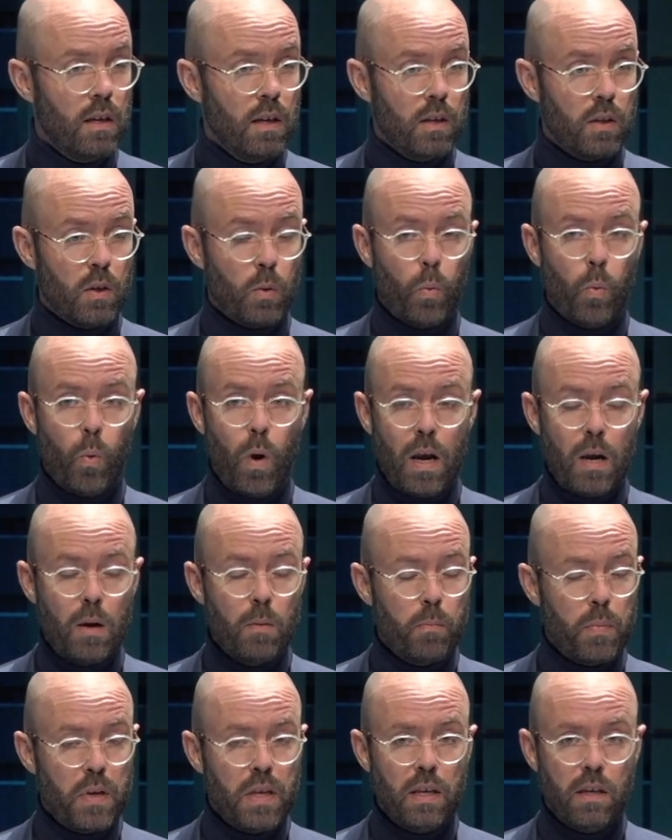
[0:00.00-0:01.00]
the
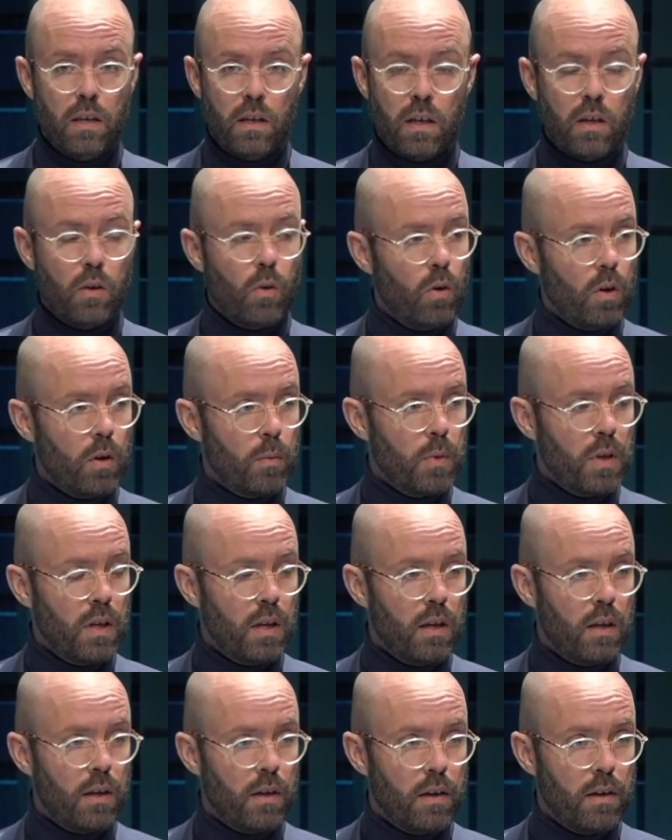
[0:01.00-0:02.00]
well-being economy
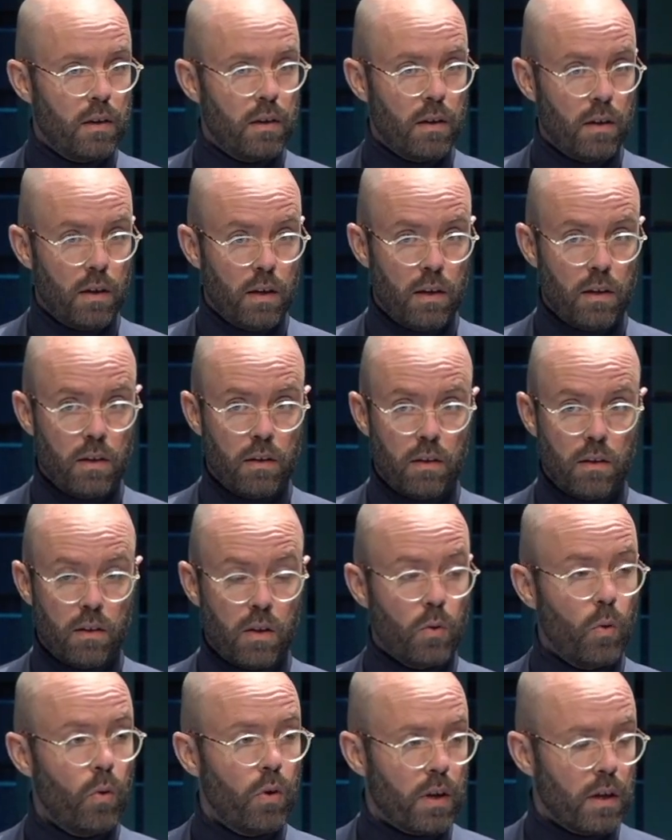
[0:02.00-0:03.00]
here in the
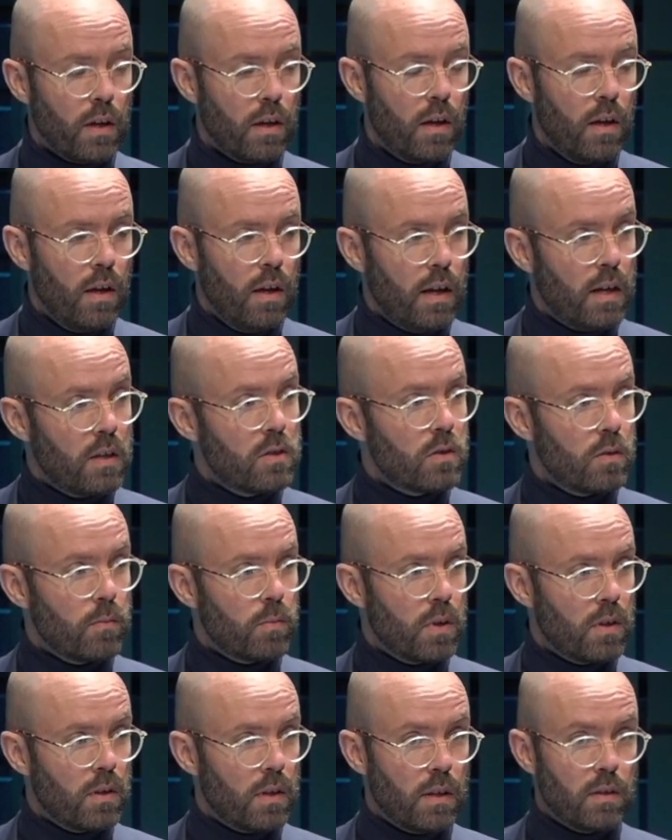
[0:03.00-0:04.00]
Nordic is
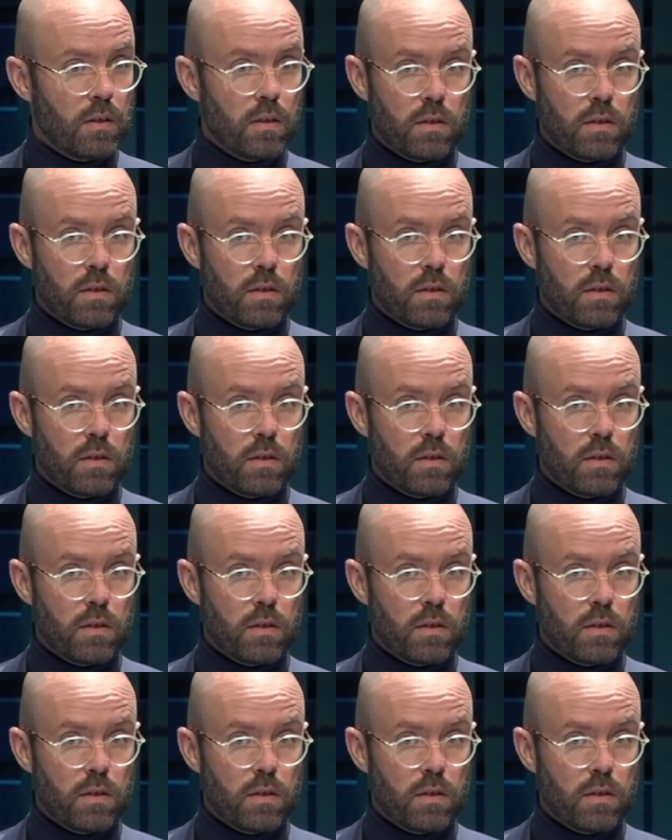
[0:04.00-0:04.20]
something that